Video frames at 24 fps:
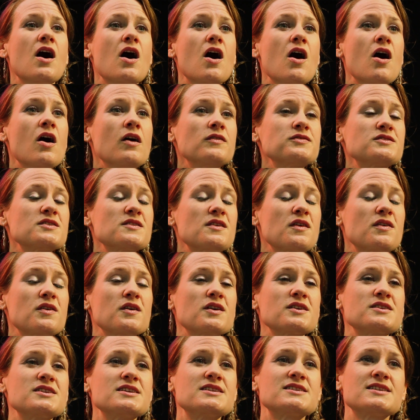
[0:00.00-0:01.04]
After the
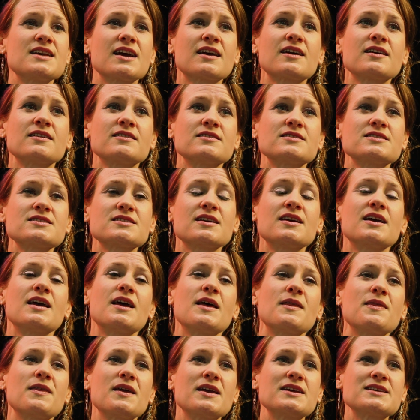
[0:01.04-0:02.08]
30 seconds,
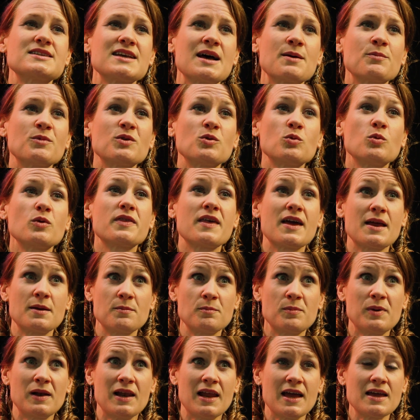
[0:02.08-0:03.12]
the examiner will then
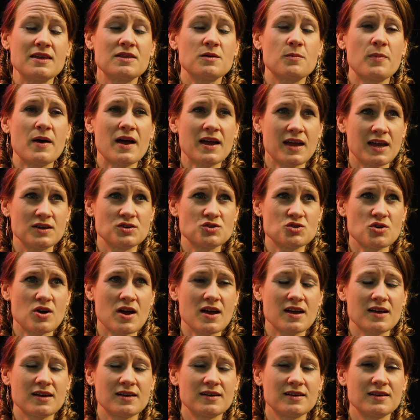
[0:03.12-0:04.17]
play the backing
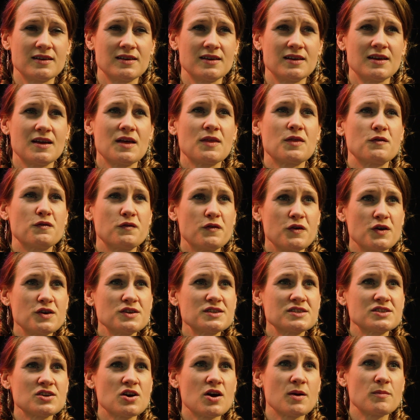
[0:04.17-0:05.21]
track. The
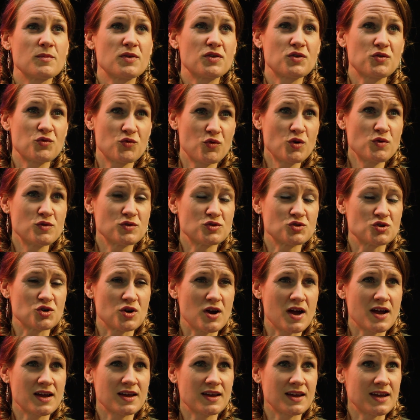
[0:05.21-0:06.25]
first time through the
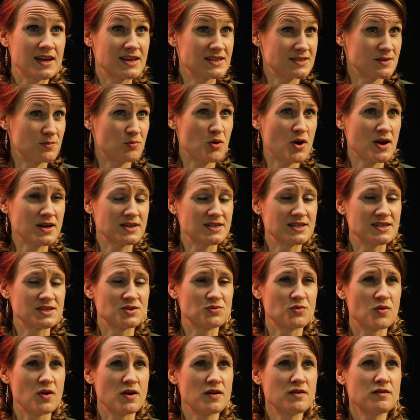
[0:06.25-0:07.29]
track is a
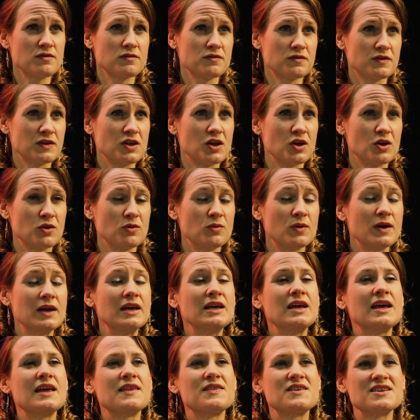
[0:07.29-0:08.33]
practice run for you.
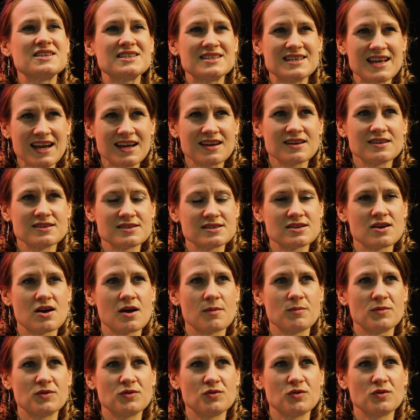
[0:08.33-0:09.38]
The second
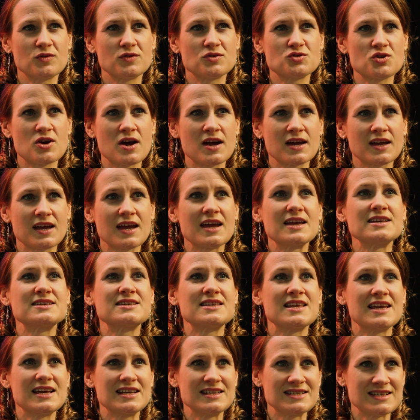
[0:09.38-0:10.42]
time through the track is
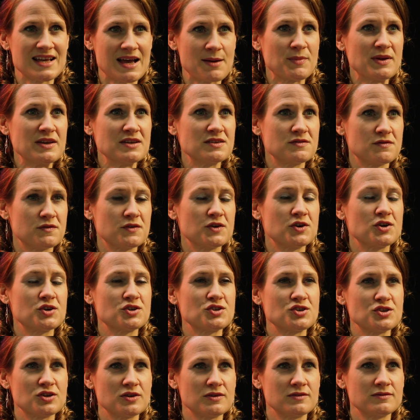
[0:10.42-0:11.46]
the examined
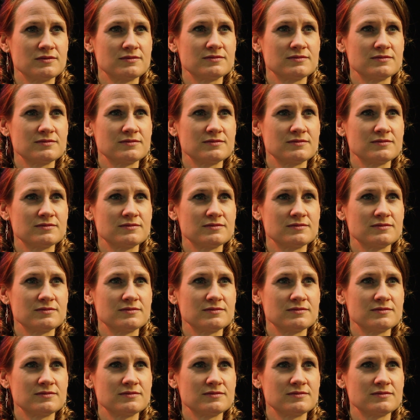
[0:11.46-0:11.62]
version.